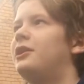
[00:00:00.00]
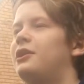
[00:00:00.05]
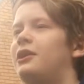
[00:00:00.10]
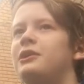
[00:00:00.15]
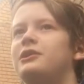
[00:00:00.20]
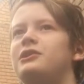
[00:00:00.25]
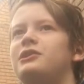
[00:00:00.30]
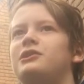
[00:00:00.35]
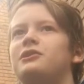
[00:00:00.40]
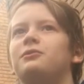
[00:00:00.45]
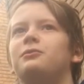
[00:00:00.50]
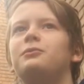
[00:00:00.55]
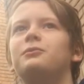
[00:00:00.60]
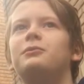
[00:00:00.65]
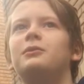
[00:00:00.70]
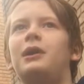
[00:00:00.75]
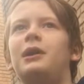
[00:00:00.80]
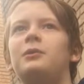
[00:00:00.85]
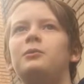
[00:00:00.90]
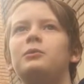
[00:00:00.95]
I still
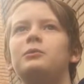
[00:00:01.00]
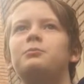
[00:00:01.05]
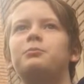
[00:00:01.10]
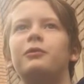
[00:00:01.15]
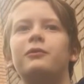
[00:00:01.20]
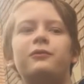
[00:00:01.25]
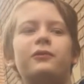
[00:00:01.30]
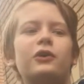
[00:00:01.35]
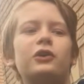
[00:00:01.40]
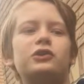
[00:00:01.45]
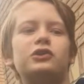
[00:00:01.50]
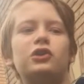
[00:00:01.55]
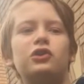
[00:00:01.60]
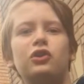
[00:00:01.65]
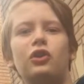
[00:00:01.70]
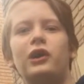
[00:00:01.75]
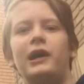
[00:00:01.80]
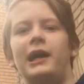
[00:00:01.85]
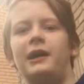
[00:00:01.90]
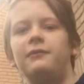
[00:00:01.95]
I would prefer to
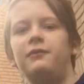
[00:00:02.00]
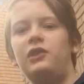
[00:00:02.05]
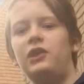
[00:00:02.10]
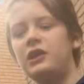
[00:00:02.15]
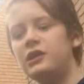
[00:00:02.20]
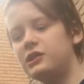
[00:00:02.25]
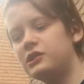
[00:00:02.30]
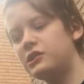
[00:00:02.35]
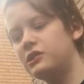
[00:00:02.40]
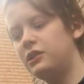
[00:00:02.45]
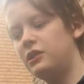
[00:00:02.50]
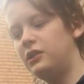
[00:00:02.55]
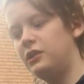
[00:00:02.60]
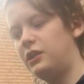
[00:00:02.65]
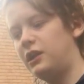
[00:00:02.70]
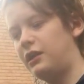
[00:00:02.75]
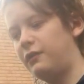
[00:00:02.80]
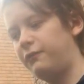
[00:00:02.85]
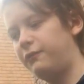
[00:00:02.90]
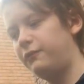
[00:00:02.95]
not have this and
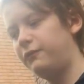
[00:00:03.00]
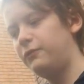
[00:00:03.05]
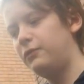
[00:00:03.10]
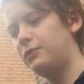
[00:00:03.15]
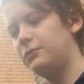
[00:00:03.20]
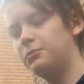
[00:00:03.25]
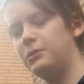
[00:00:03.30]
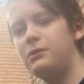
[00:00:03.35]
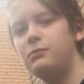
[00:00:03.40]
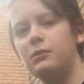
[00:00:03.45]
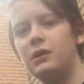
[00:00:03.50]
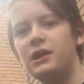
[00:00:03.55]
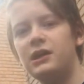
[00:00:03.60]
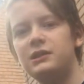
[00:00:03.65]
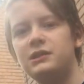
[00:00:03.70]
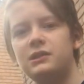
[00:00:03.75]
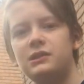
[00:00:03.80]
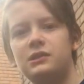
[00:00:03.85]
have three reds.